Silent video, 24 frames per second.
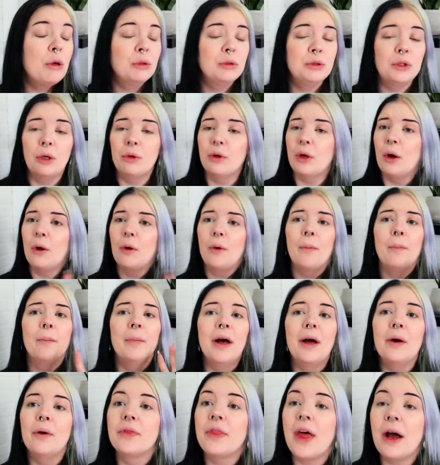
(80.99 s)
Don't know,
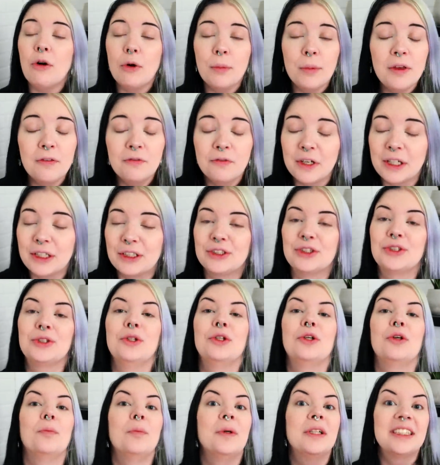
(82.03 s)
but that will be fixed
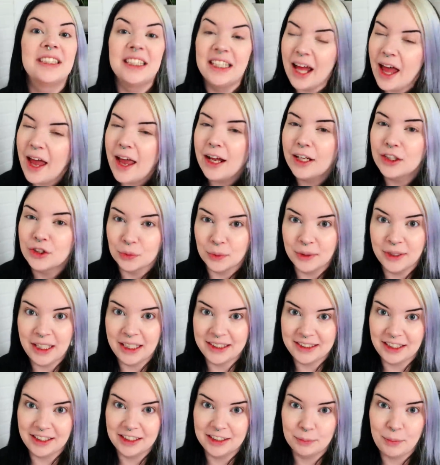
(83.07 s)
soon. But today I just want to
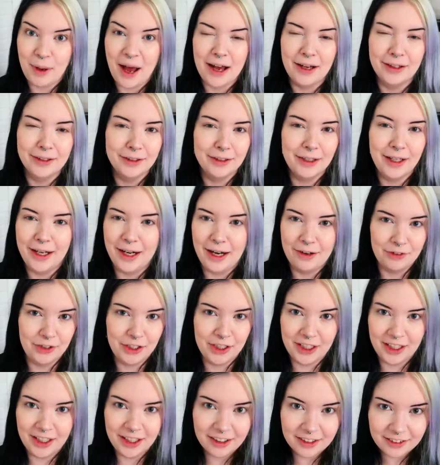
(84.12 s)
test out this palette and
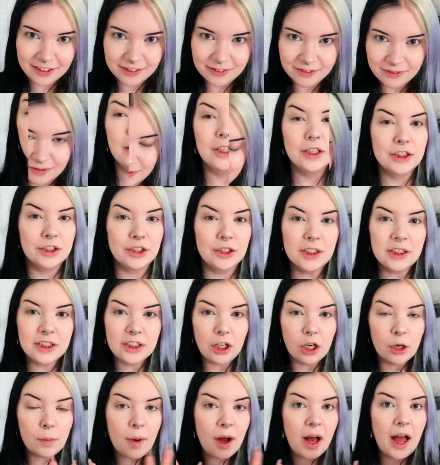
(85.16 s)
everything. So let's
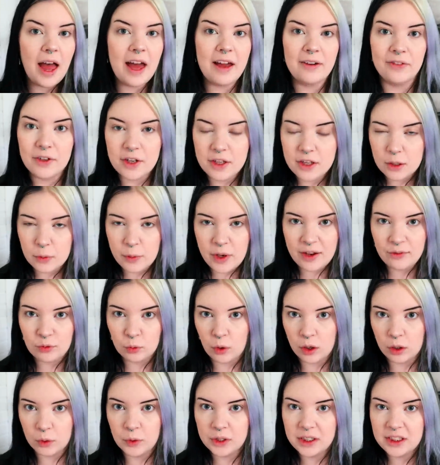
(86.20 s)
talk about everything we have to
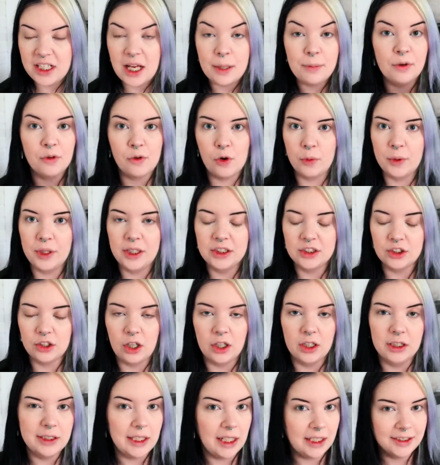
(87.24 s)
work with today before we get
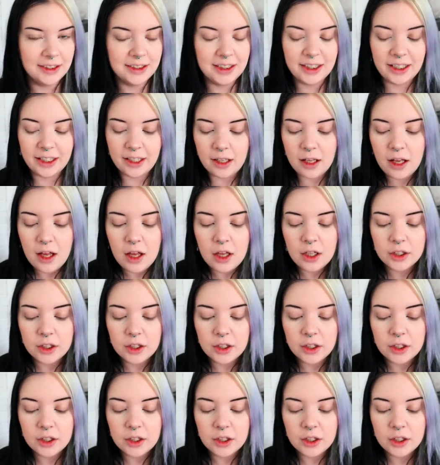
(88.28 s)
started testing it.